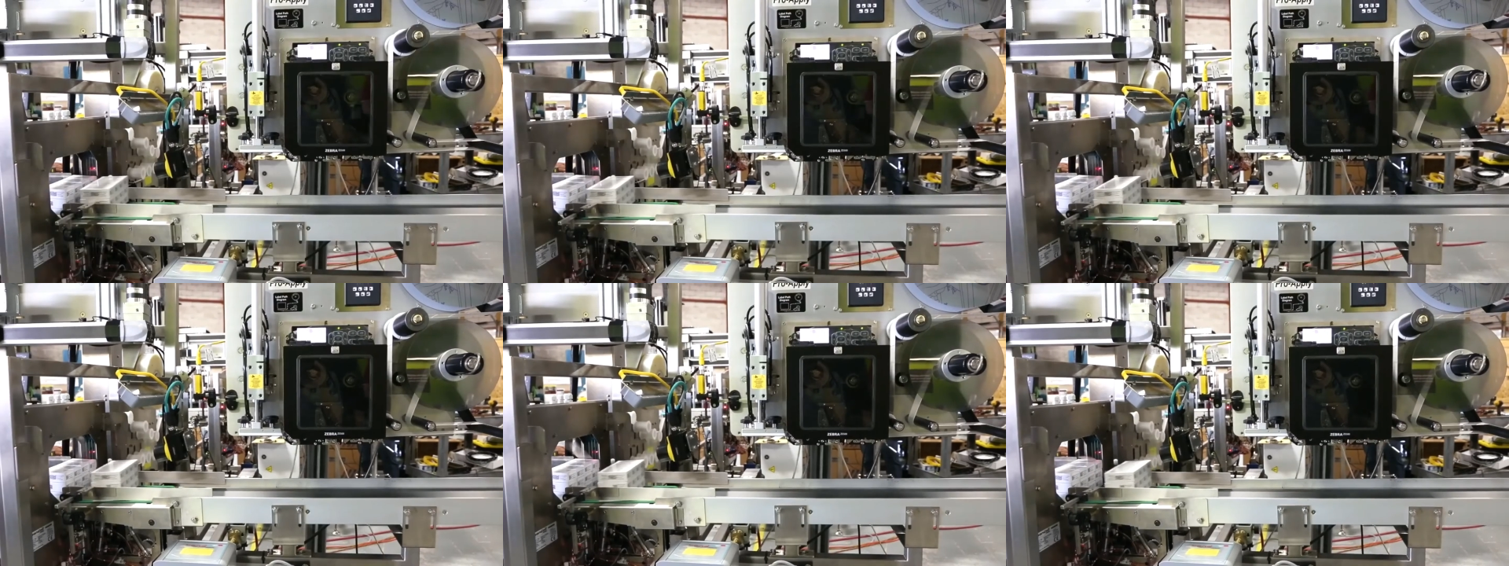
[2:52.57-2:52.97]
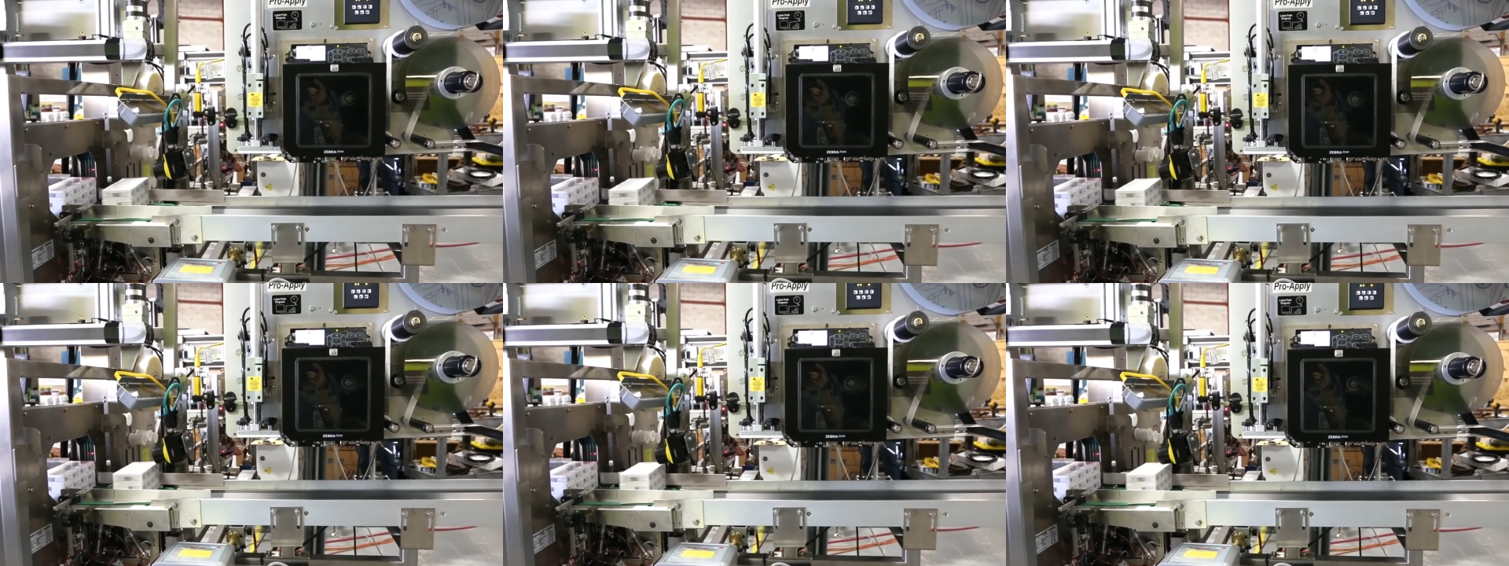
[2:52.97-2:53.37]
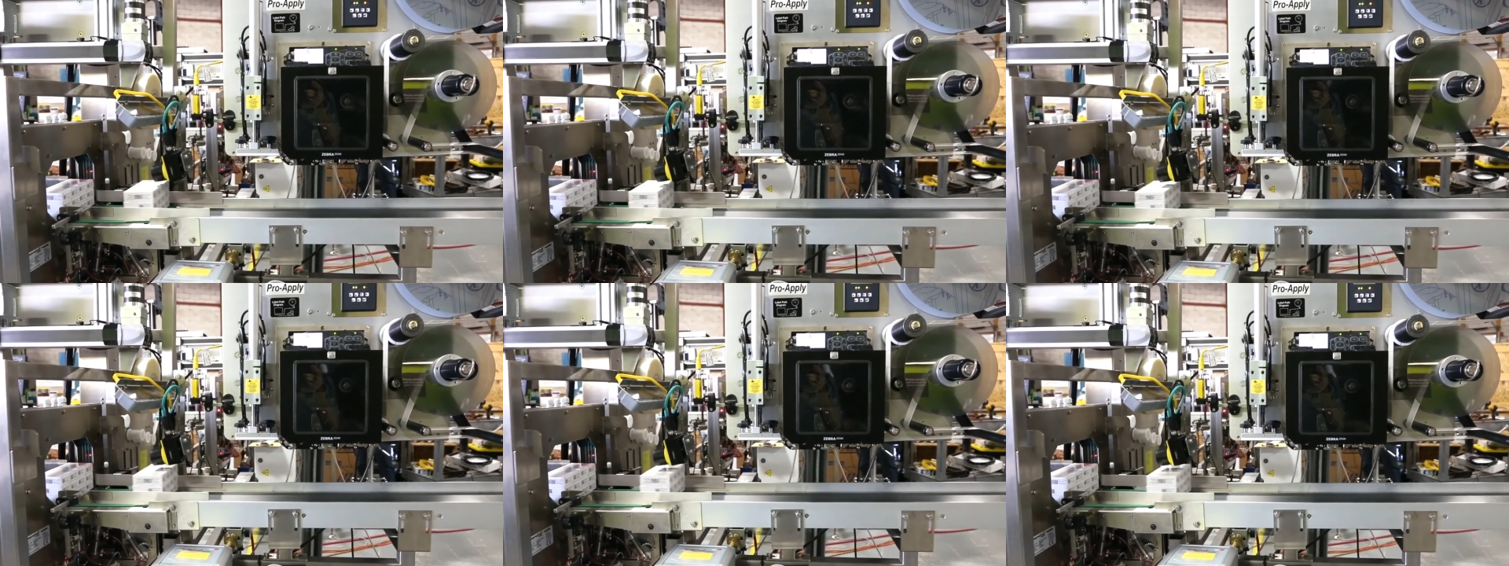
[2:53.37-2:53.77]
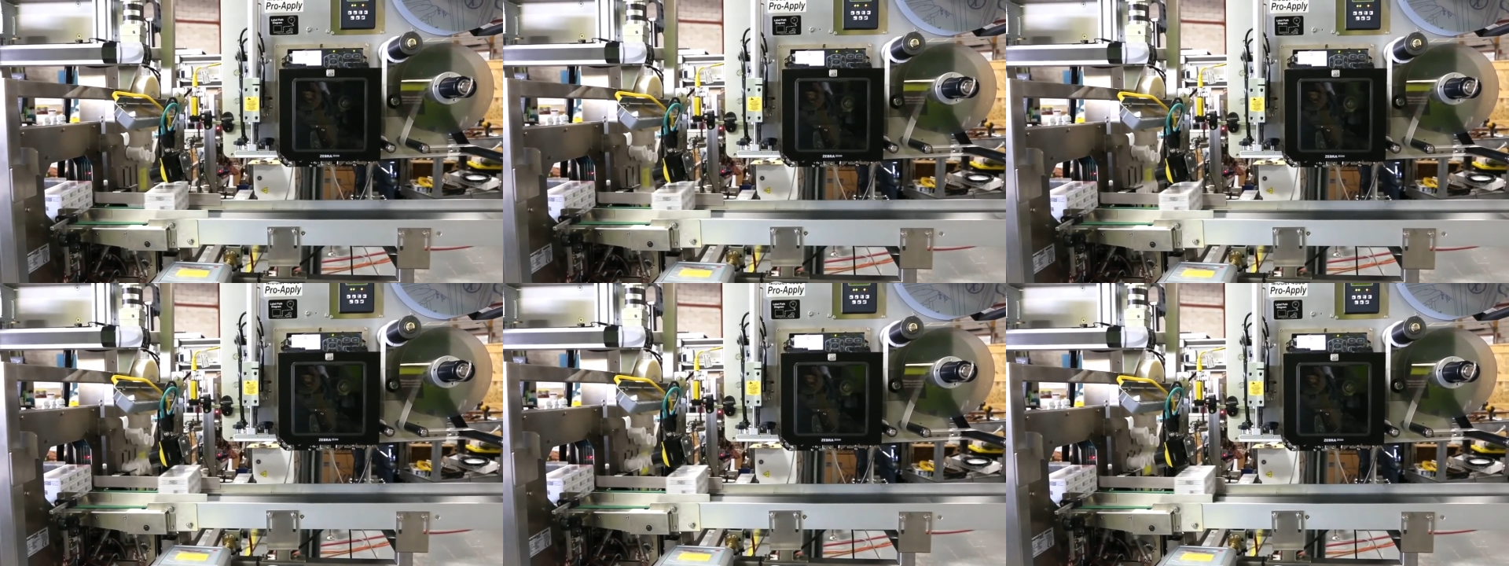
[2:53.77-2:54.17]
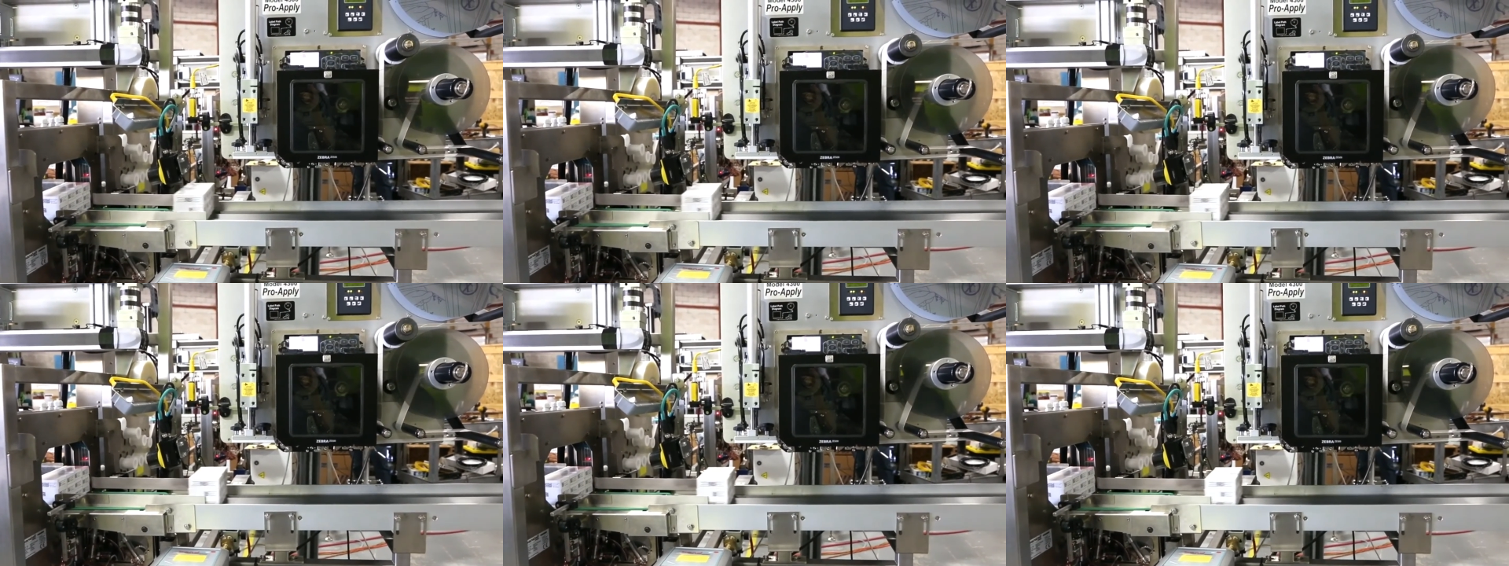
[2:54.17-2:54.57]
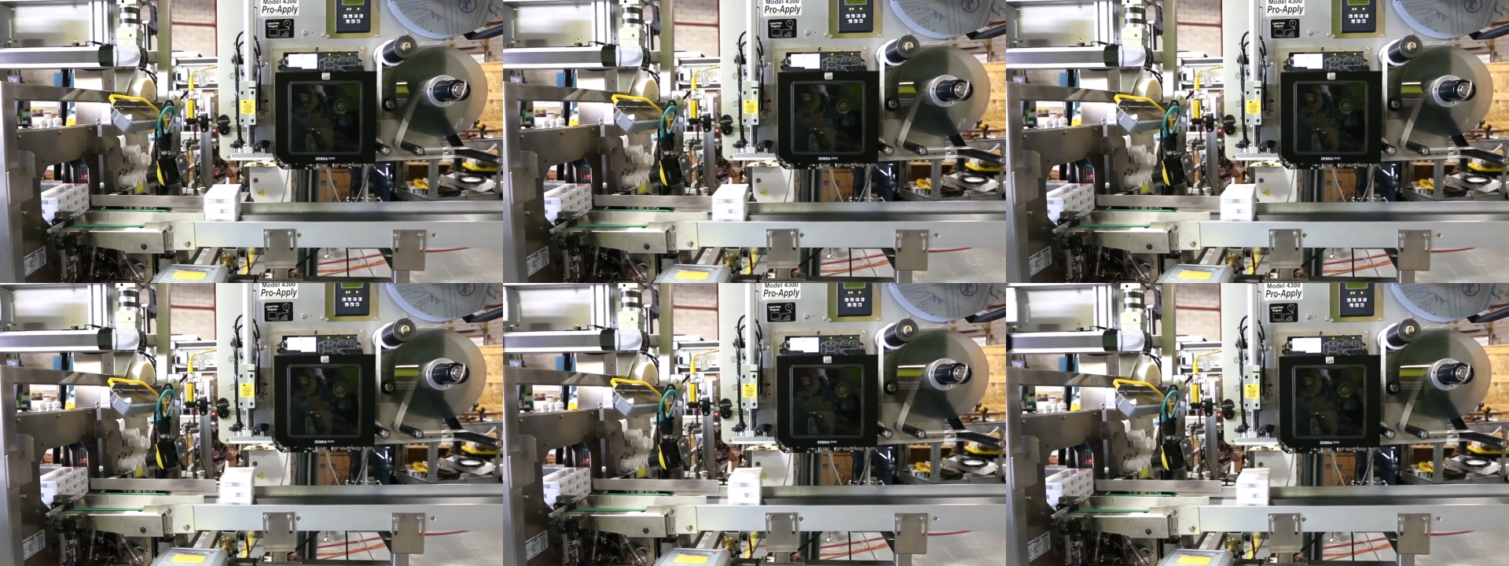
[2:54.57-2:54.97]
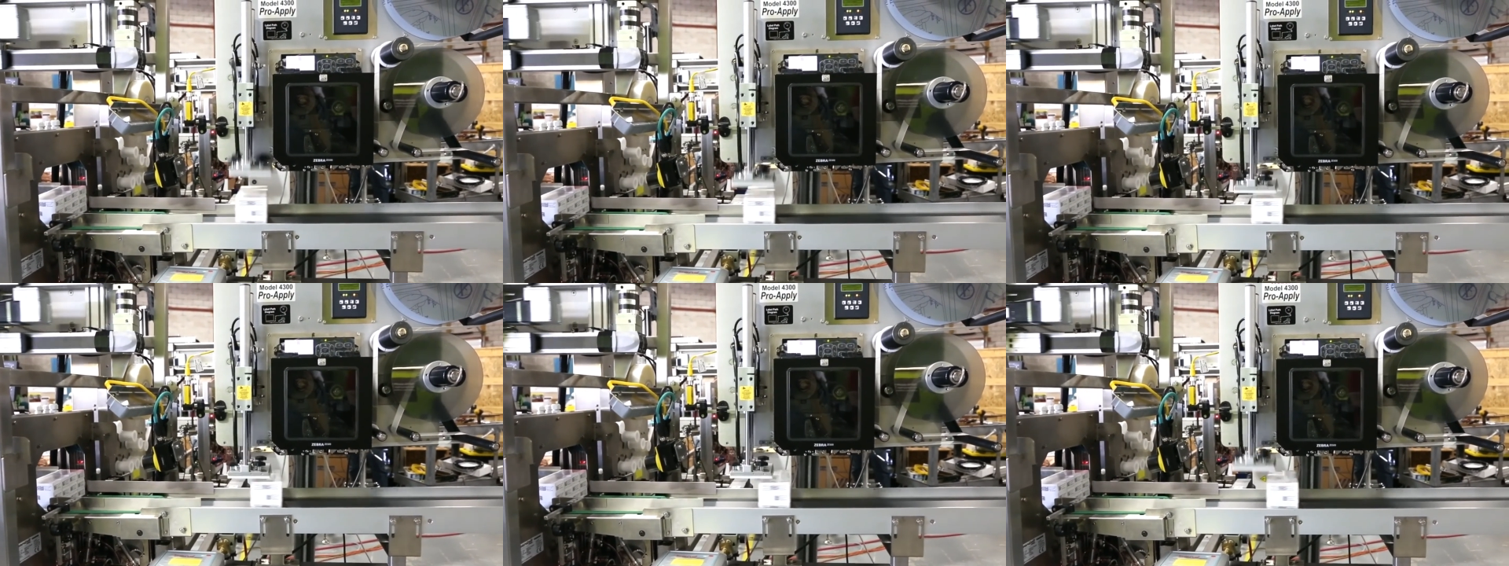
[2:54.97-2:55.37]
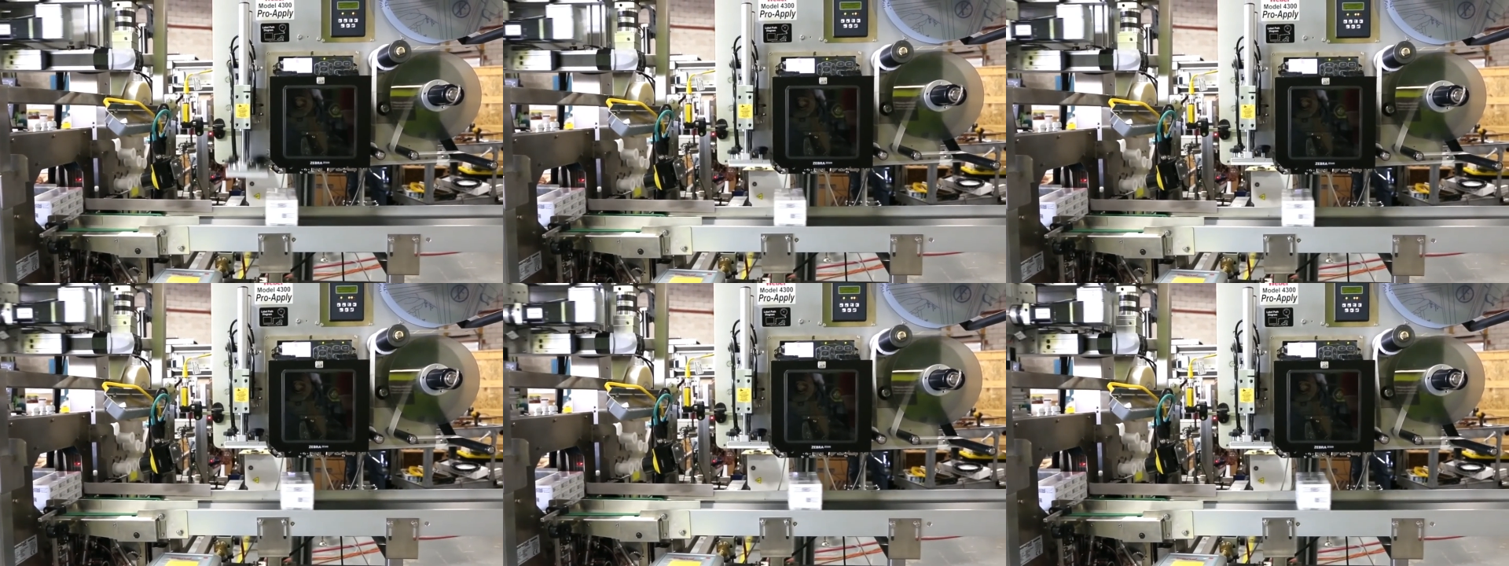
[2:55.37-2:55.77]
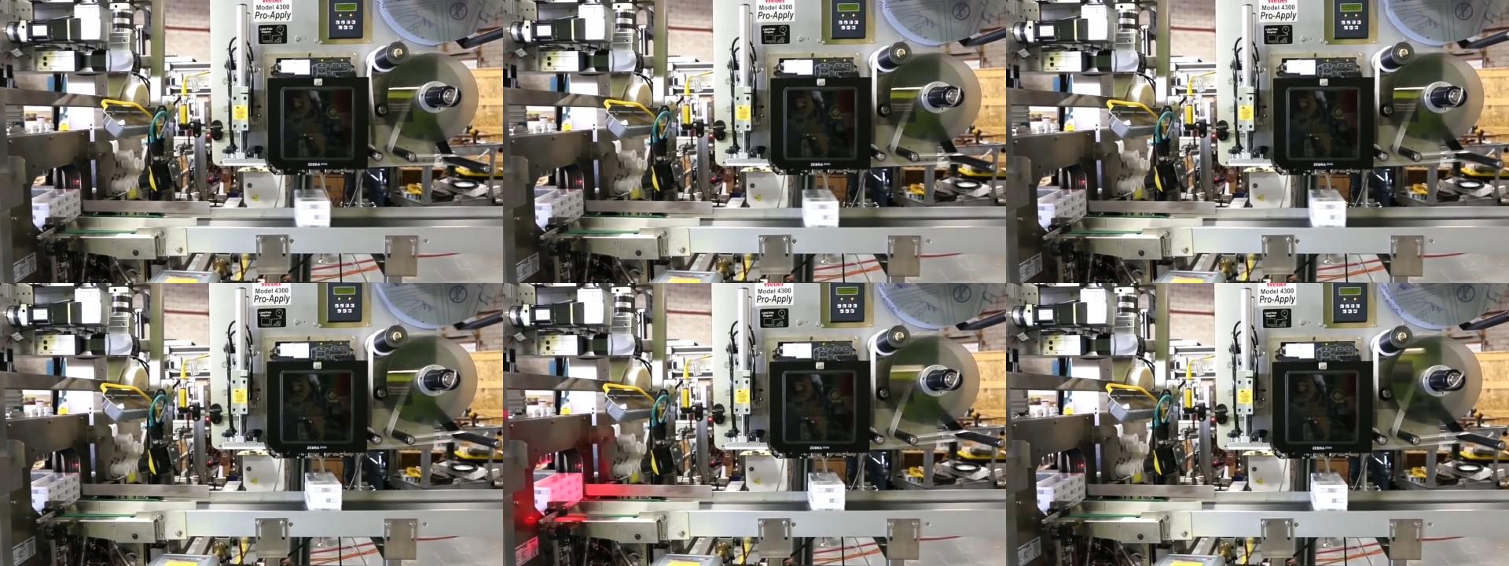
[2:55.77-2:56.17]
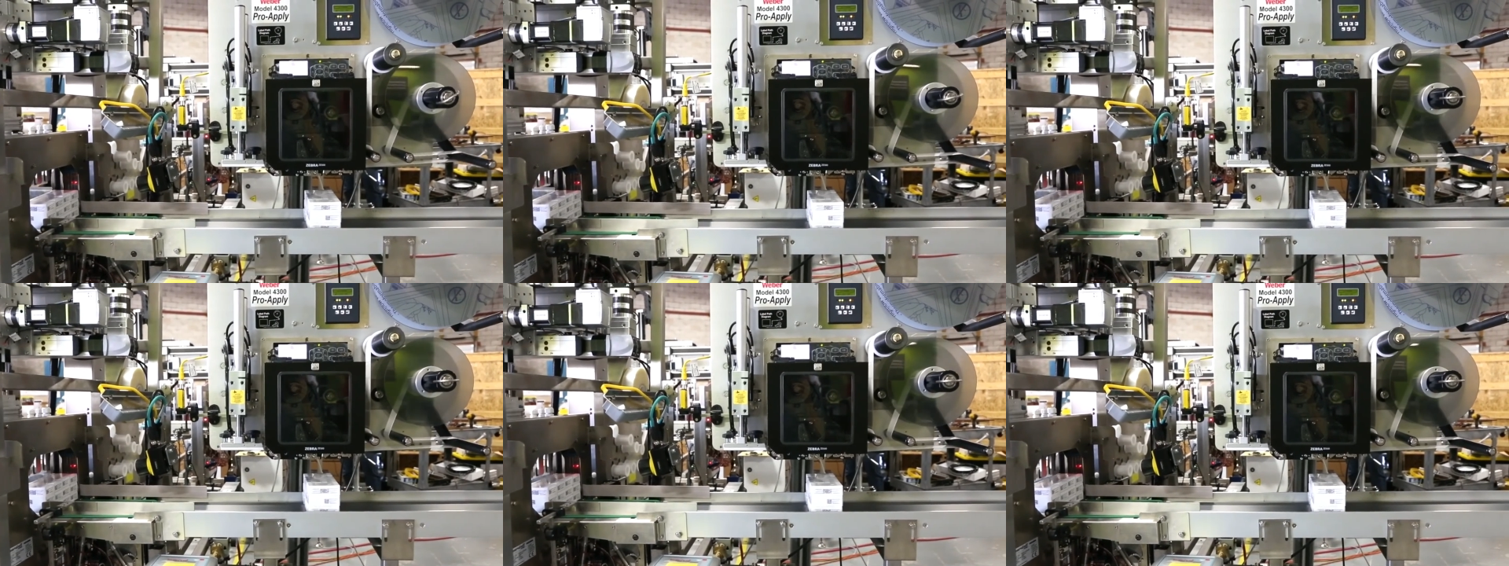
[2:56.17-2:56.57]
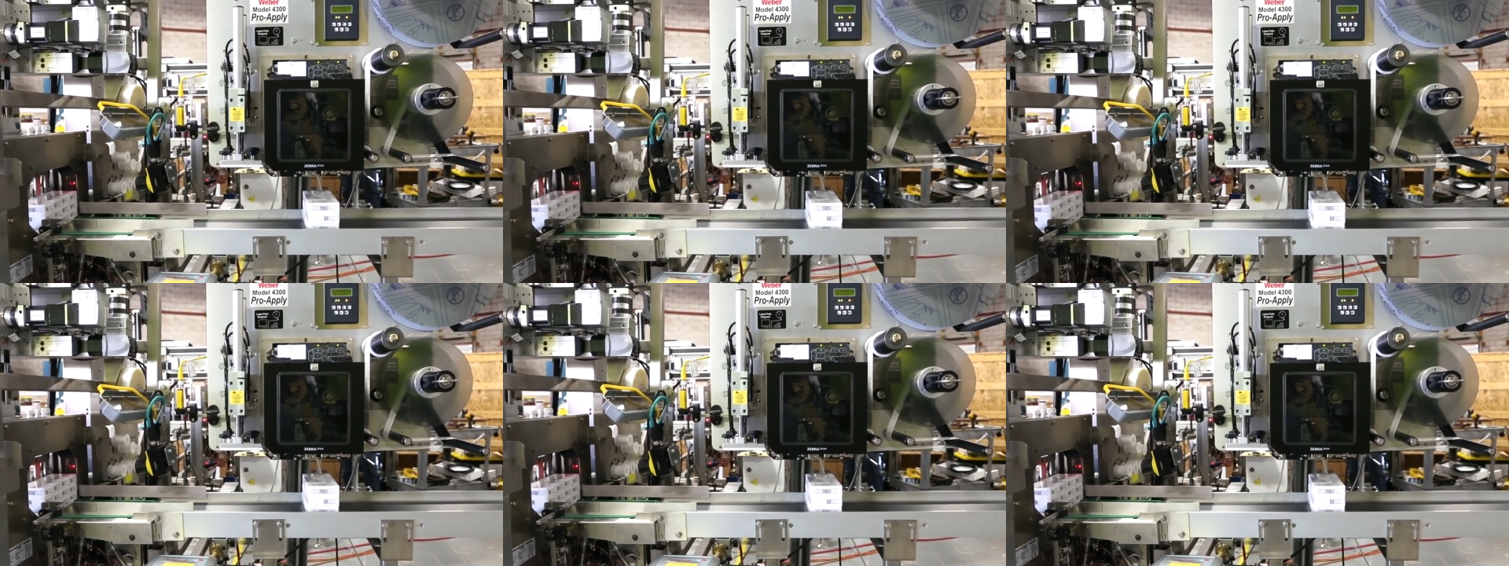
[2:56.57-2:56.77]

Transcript: (no speaker visible)